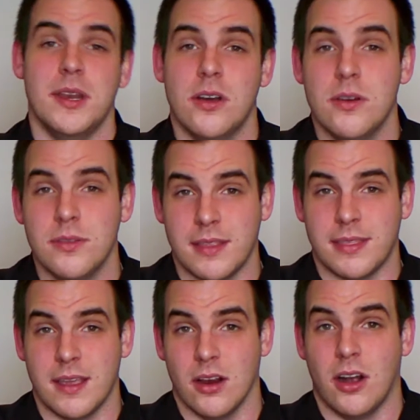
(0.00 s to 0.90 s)
know
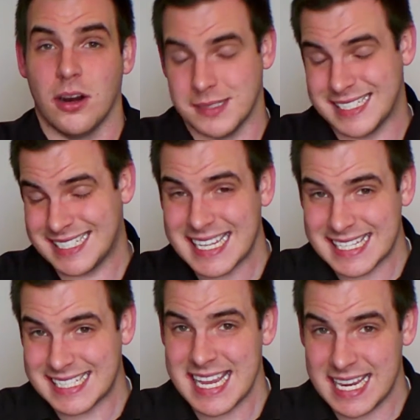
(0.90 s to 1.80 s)
that there are
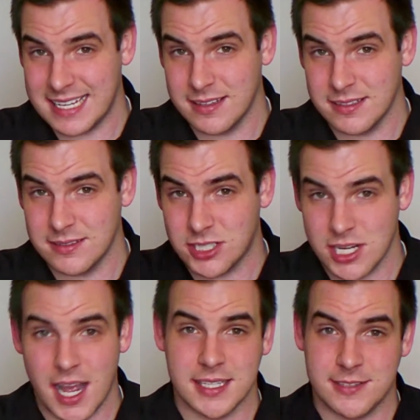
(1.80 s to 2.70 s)
16
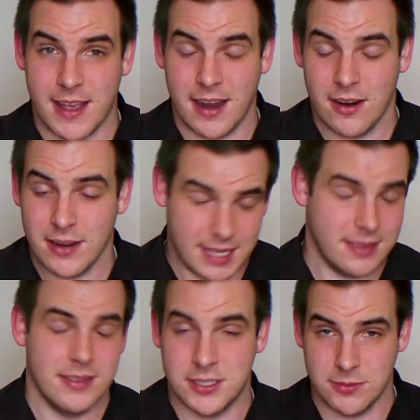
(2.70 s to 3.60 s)
shots fired
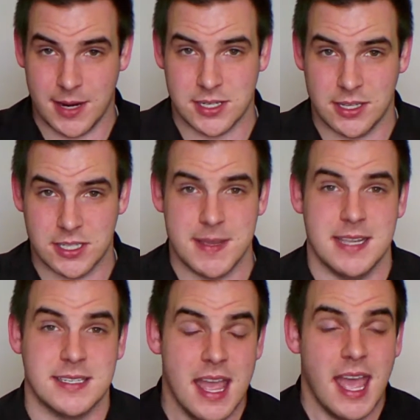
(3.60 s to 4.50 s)
in the duration of this
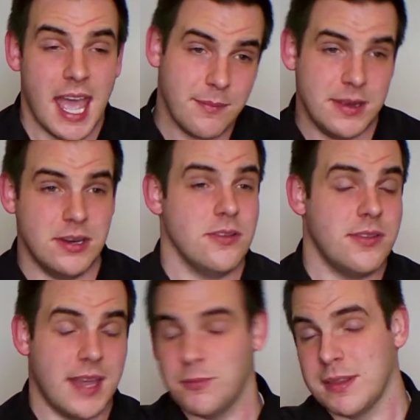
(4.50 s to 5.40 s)
piece, and we know
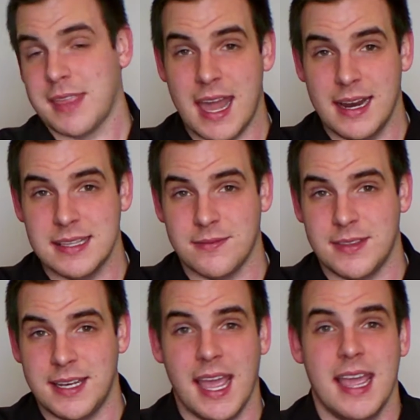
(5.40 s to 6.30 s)
that with cannons of
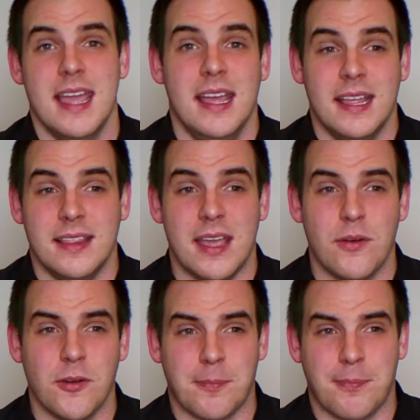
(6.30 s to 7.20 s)
the day, they
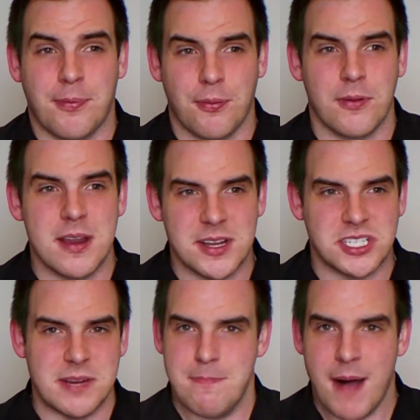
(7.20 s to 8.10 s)
were pretty
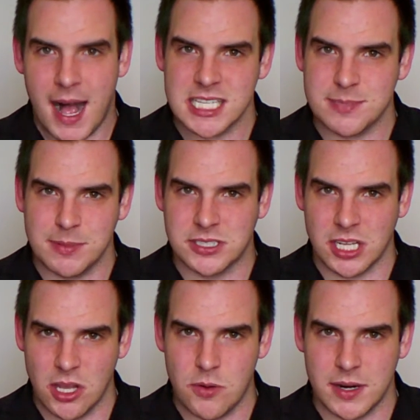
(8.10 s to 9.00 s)
much impossible
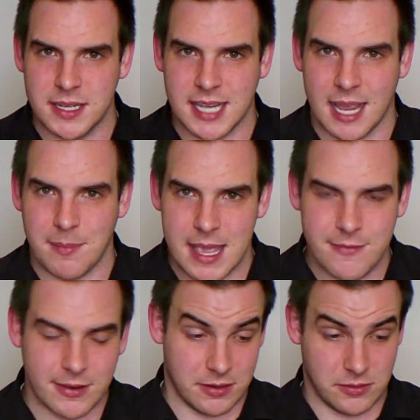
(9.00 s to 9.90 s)
to load in time,
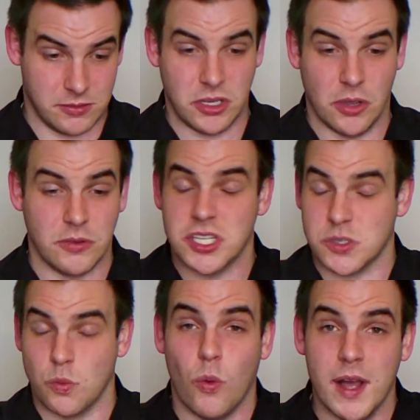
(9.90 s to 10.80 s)
even,
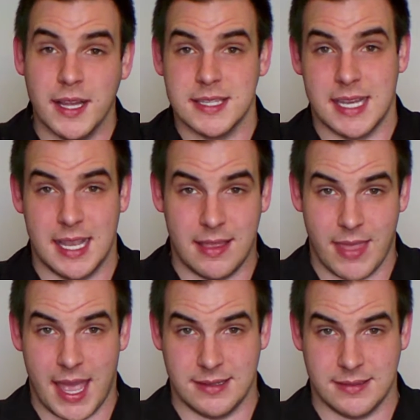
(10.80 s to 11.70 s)
just once in
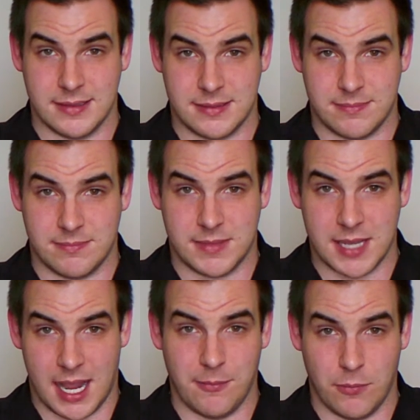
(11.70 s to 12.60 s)
that
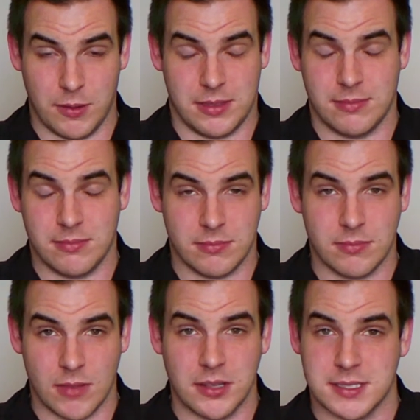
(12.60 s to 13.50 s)
time with
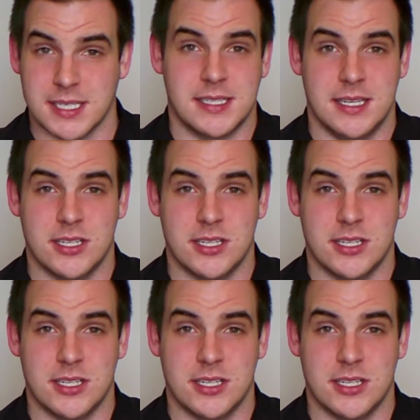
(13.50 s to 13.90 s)
all 16